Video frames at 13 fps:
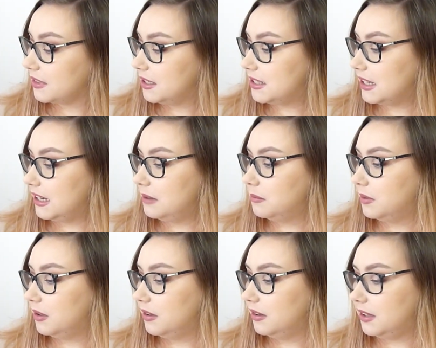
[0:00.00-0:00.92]
Same,
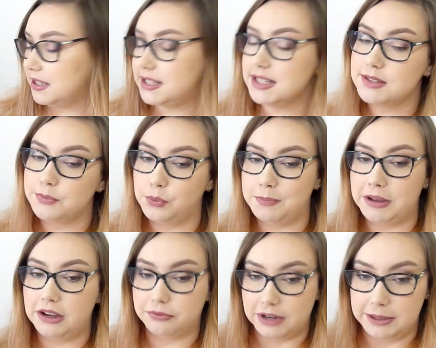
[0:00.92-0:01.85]
would
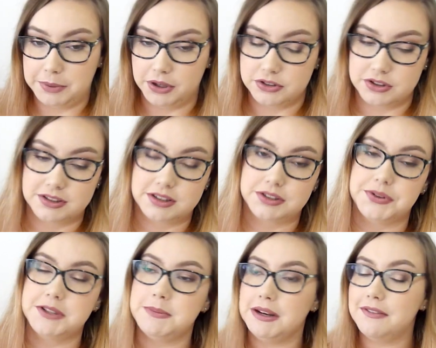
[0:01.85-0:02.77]
be a repurchase. So
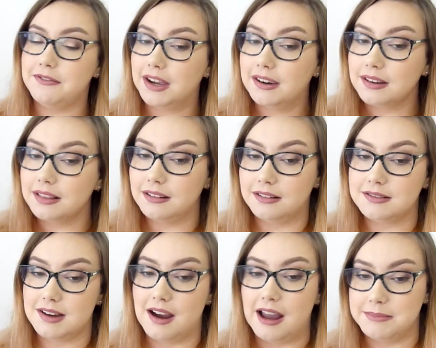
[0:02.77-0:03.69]
it's been a very long
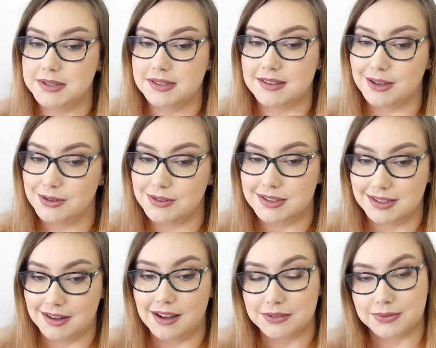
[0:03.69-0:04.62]
time since I used the
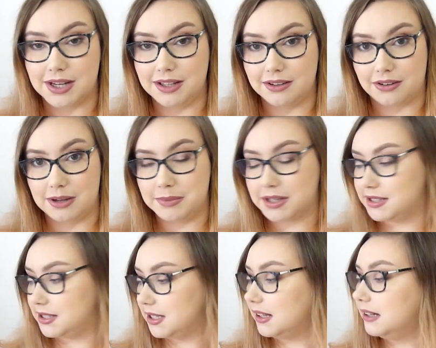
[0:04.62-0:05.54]
NARS Radiant Cream and
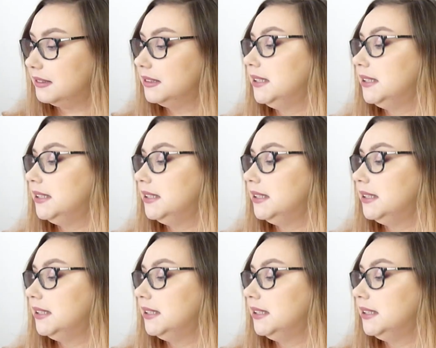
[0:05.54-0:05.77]
Concealer.